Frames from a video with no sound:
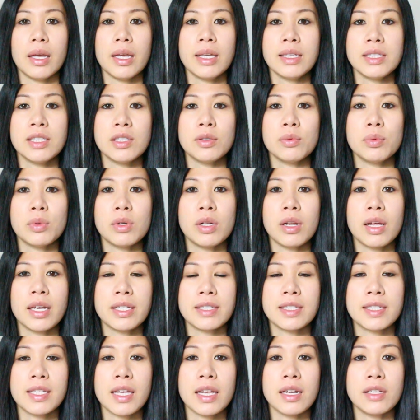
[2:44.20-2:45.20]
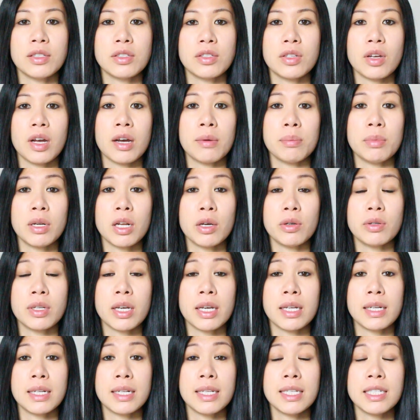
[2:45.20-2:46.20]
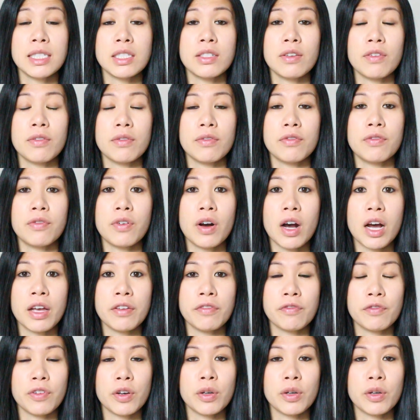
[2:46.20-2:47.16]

Etsy would like sellers to upload at least 5